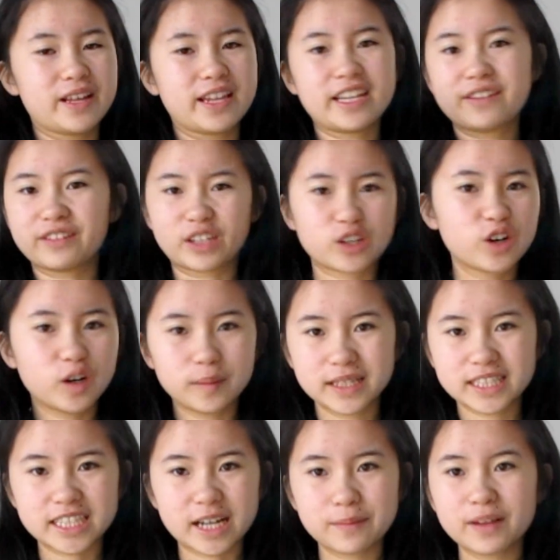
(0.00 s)
Leave any
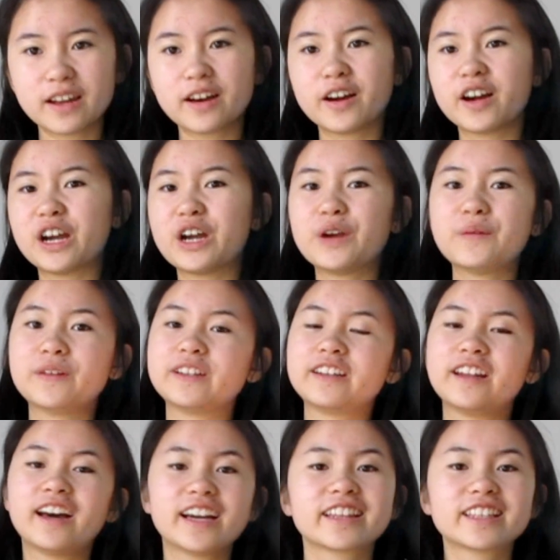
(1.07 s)
comments down below
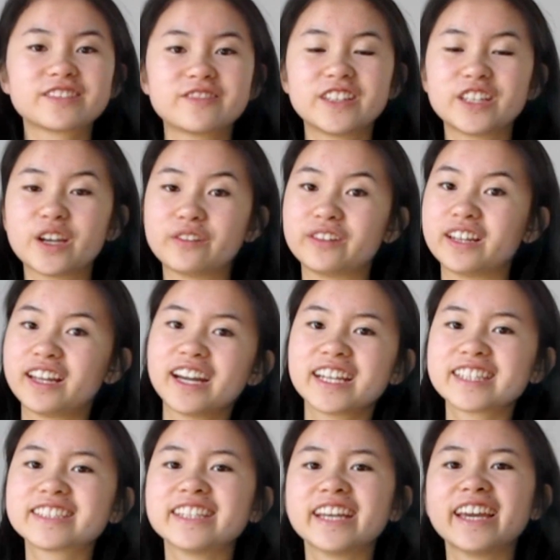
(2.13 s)
and like this video if you
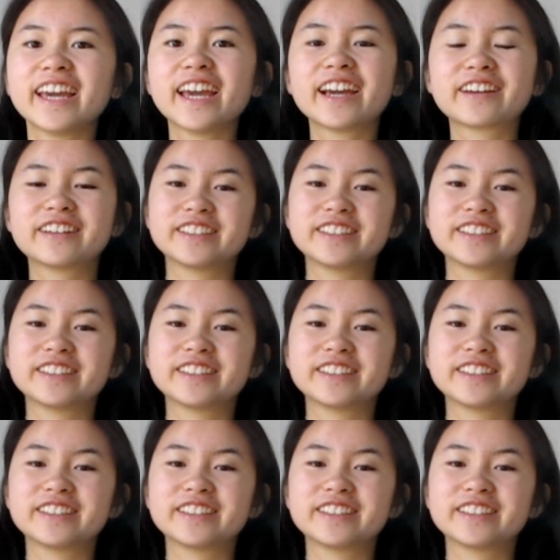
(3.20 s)
liked it,